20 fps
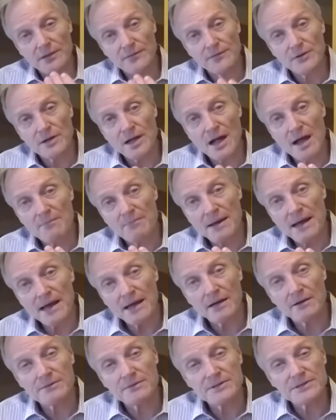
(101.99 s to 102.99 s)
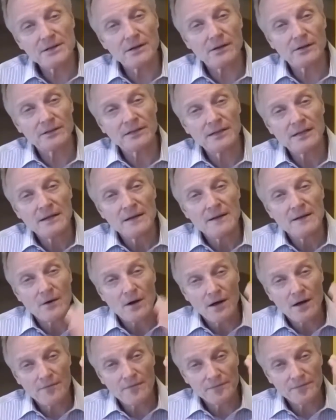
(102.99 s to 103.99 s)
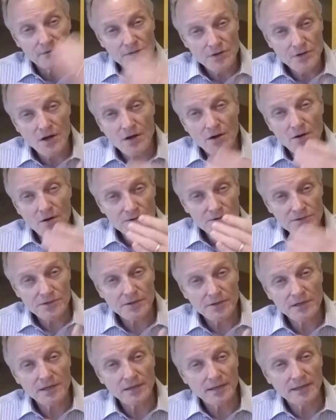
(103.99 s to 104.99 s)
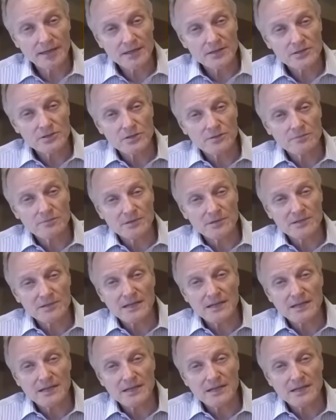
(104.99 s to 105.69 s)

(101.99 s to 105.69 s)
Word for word: If you got back a result of no circulating tumor